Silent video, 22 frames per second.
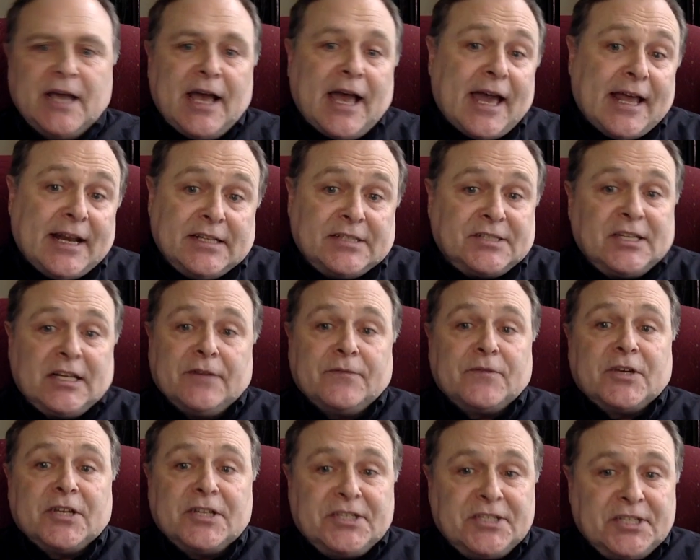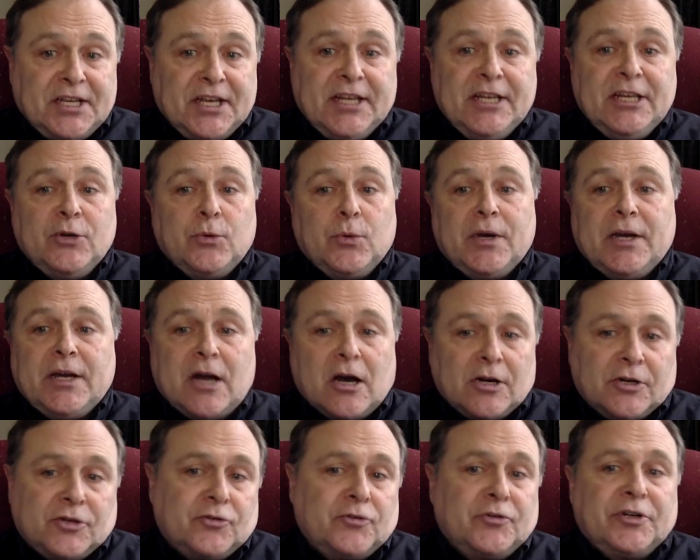And instead of continuing
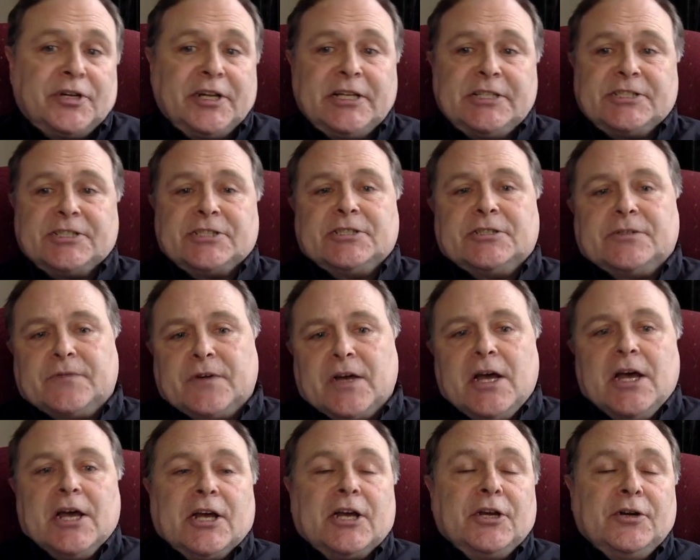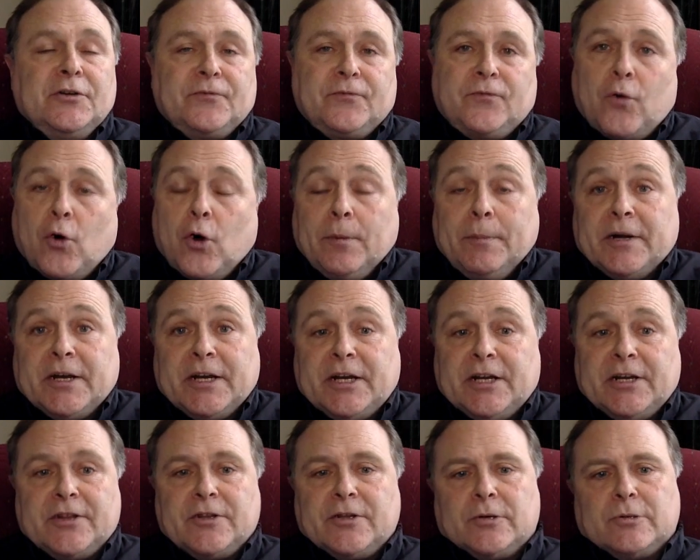our tradition of conformity
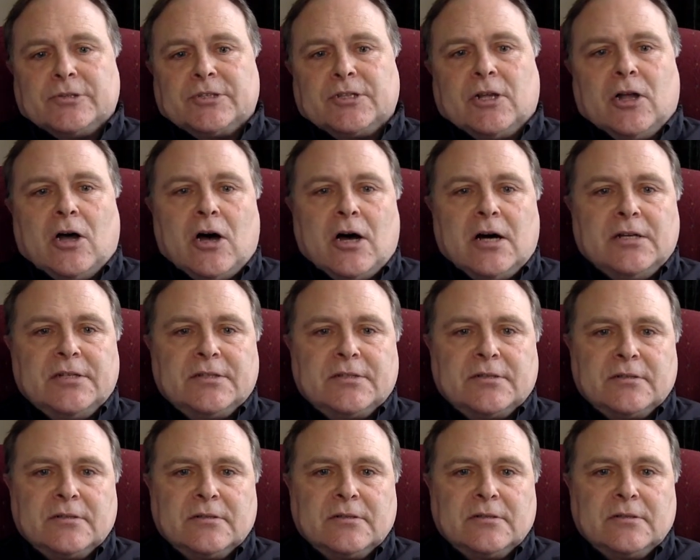to those laws,